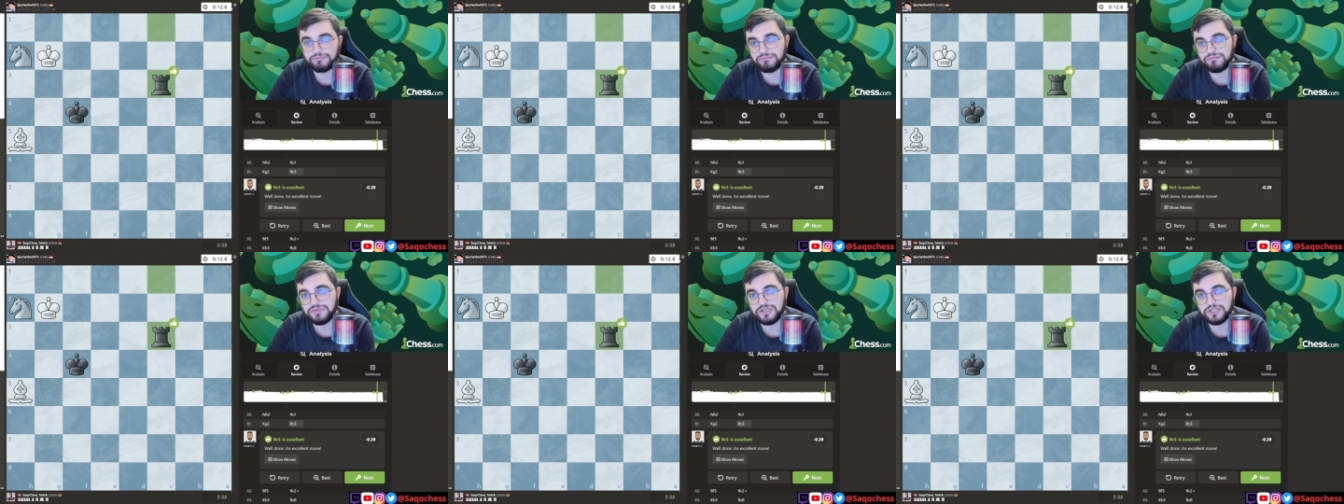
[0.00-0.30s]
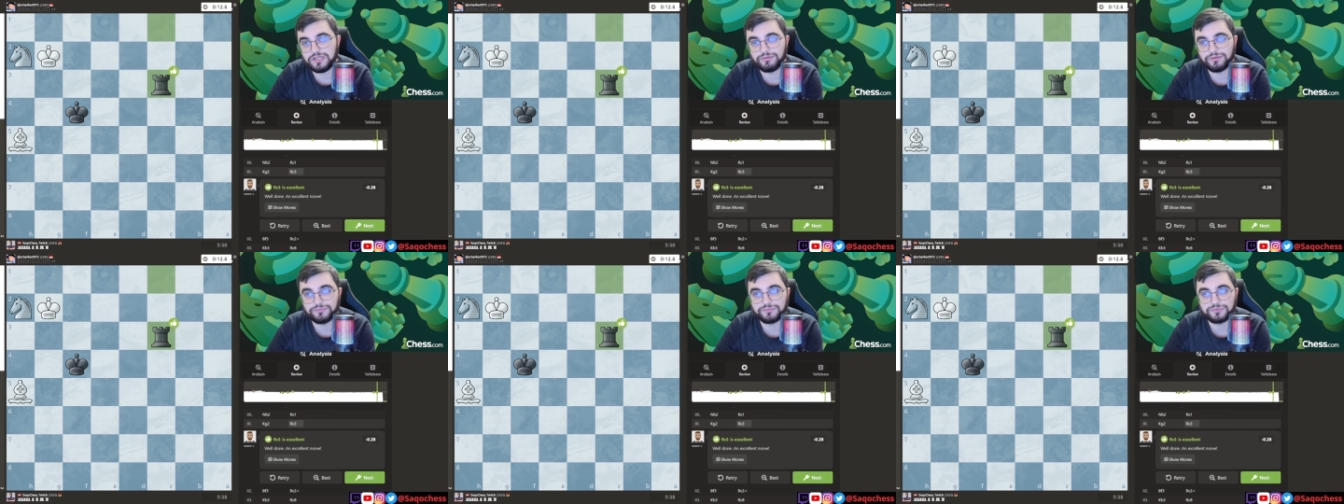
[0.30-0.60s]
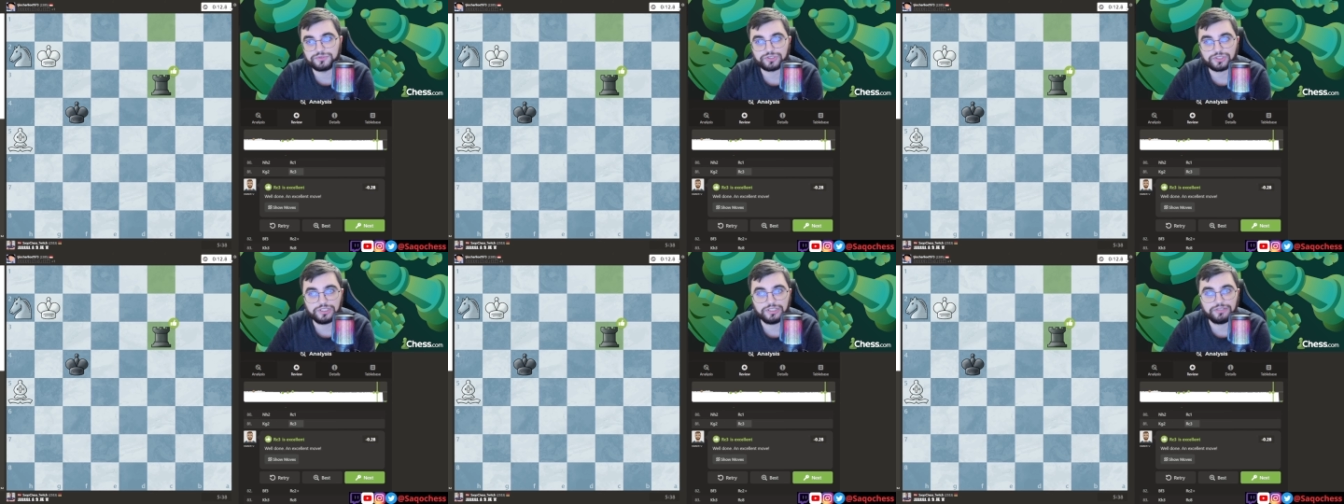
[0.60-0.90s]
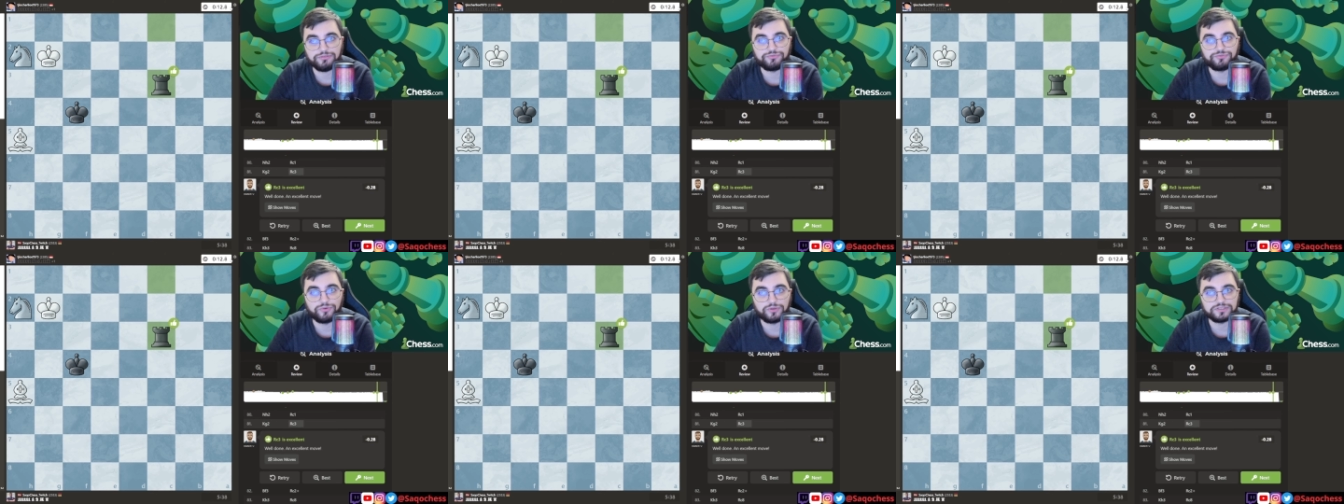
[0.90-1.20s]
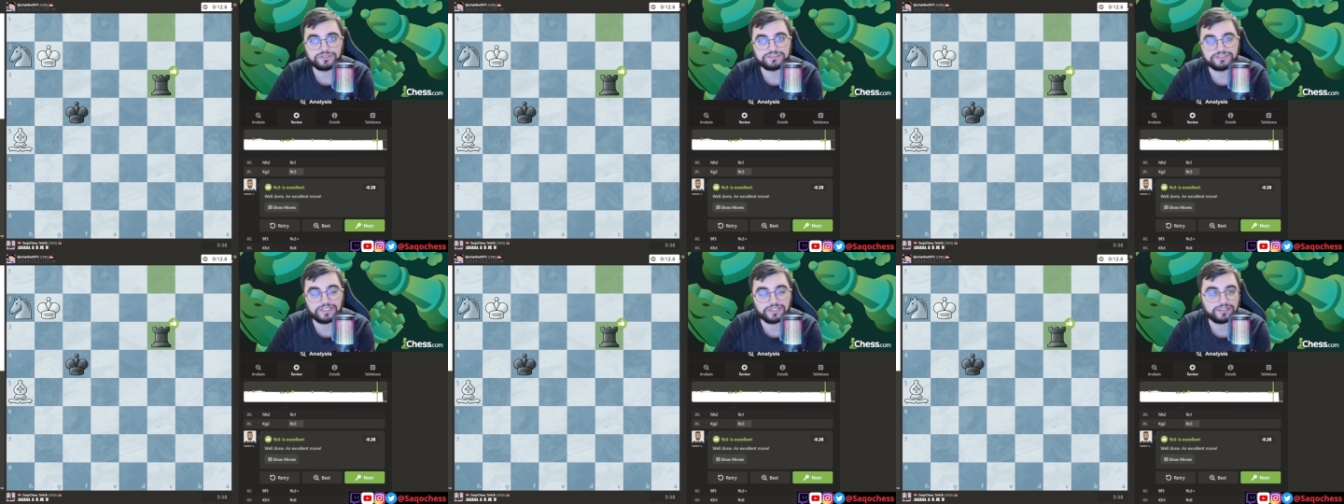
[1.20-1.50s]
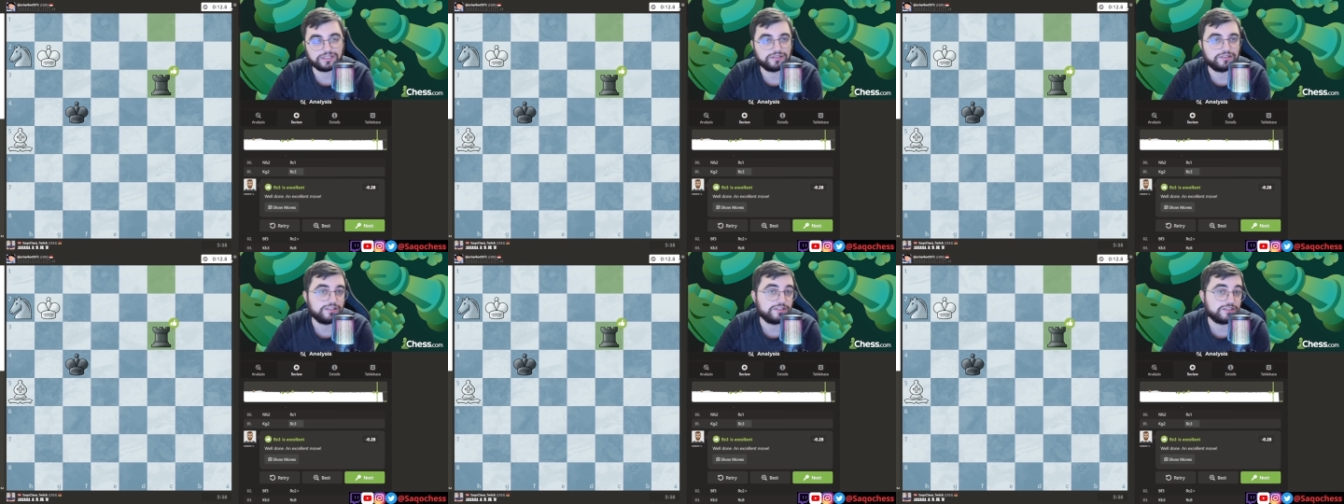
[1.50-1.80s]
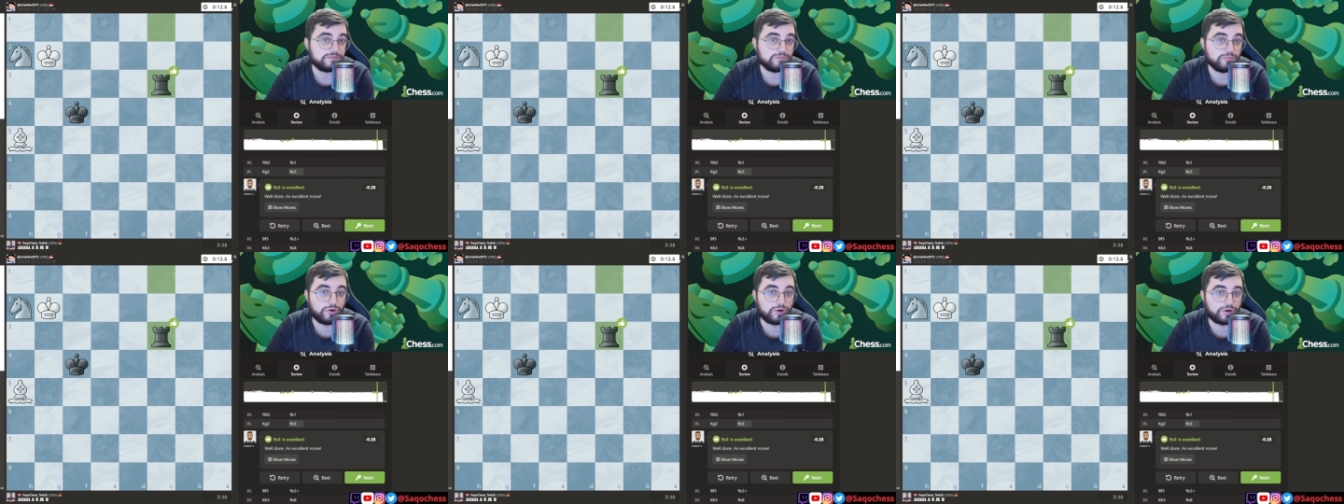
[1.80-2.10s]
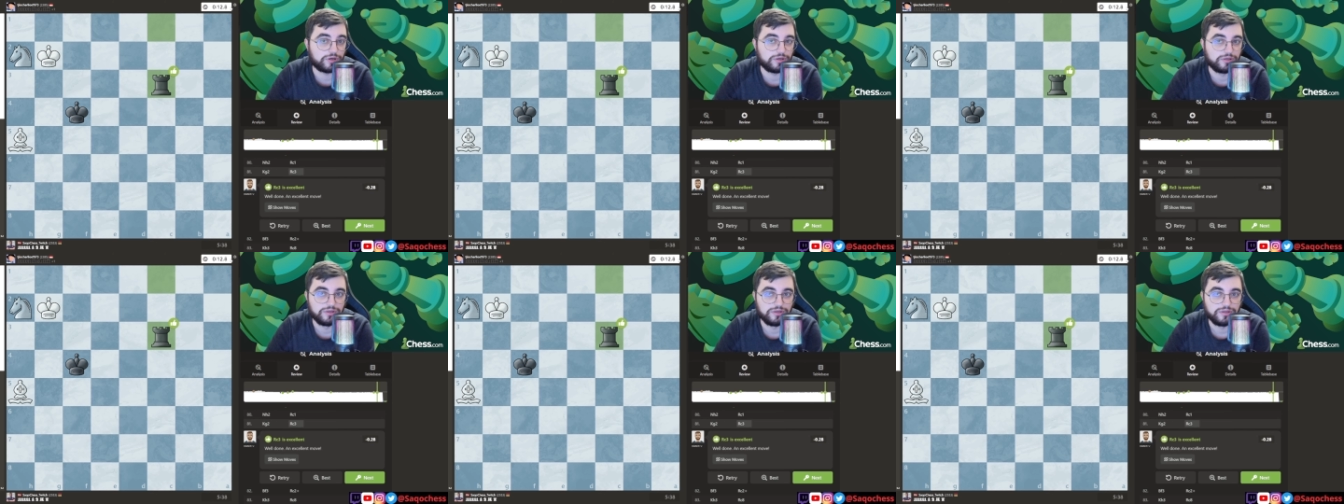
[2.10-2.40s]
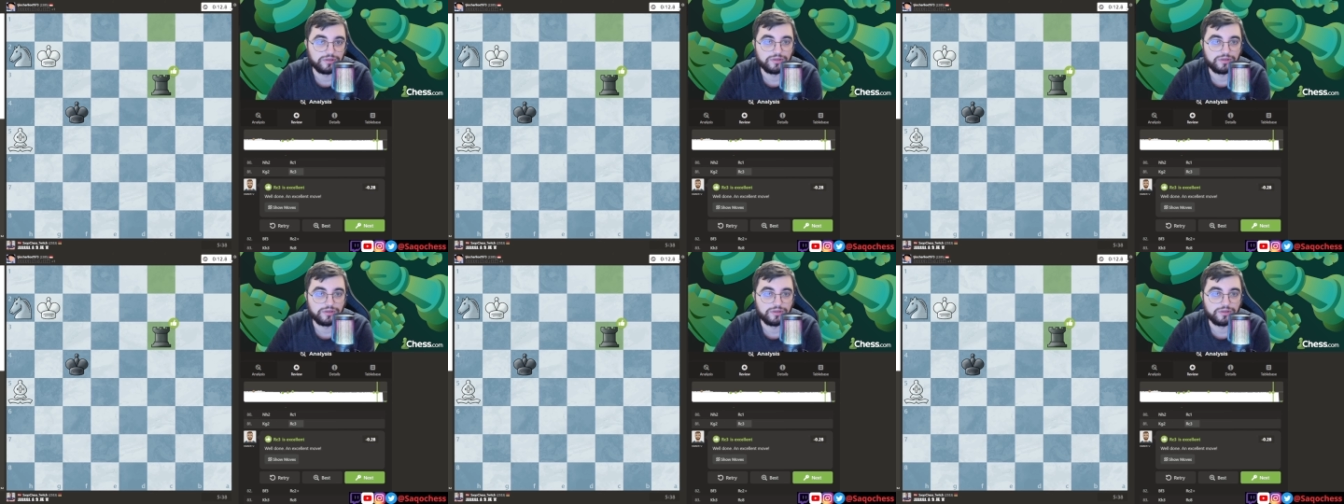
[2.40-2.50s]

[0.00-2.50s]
minimum three, four second. It's more.